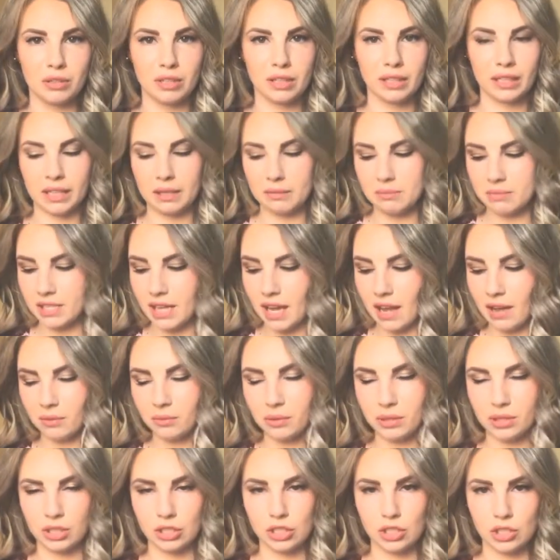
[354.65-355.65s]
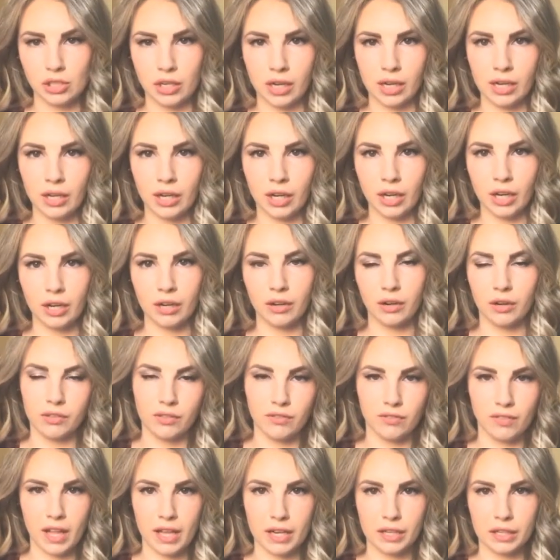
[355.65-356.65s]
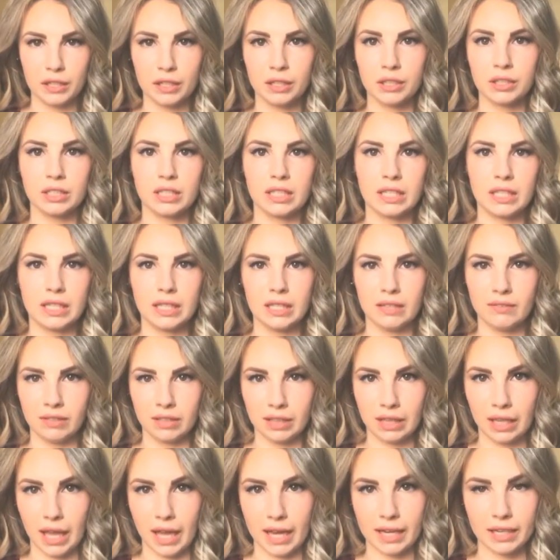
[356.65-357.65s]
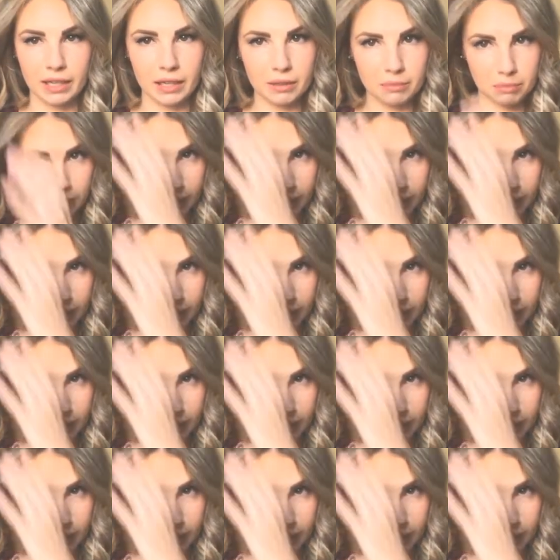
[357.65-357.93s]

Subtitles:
clamp down with the straightener or the flat iron even lighter,